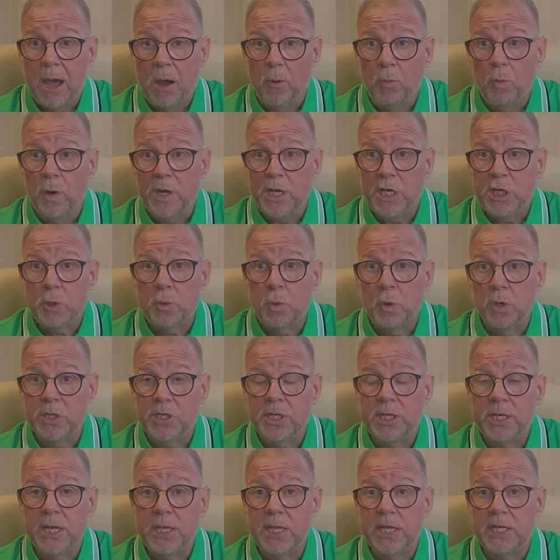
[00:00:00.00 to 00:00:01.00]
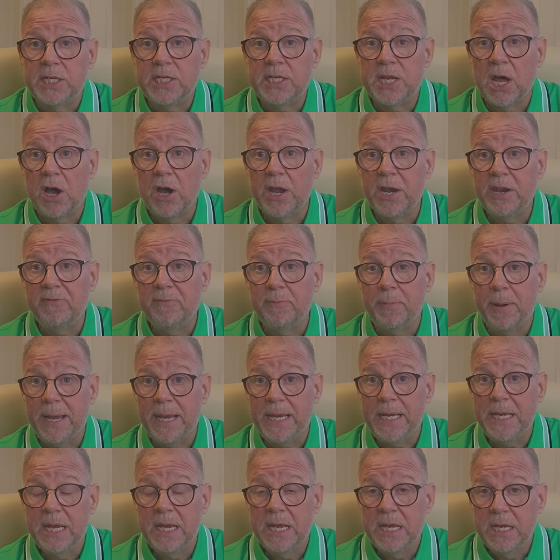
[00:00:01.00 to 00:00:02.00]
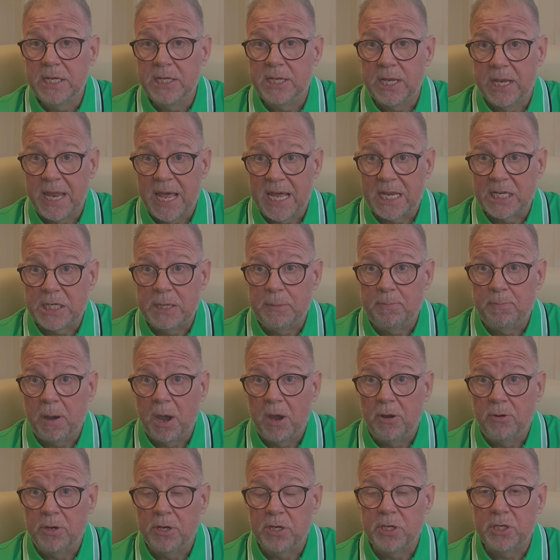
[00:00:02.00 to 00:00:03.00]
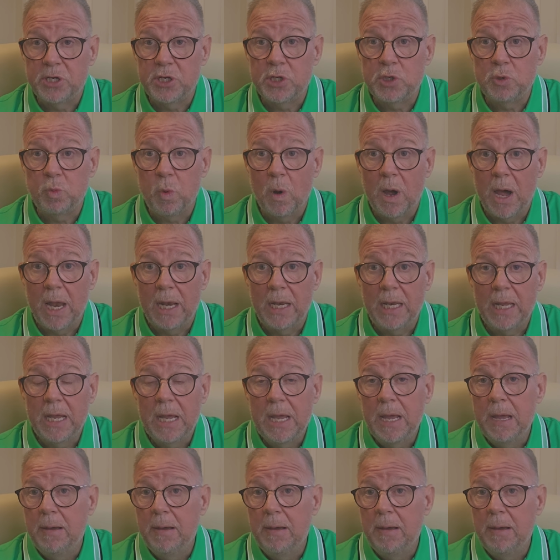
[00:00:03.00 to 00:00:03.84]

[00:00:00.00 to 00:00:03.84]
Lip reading: which was to the side of me, so that's a bonus as well.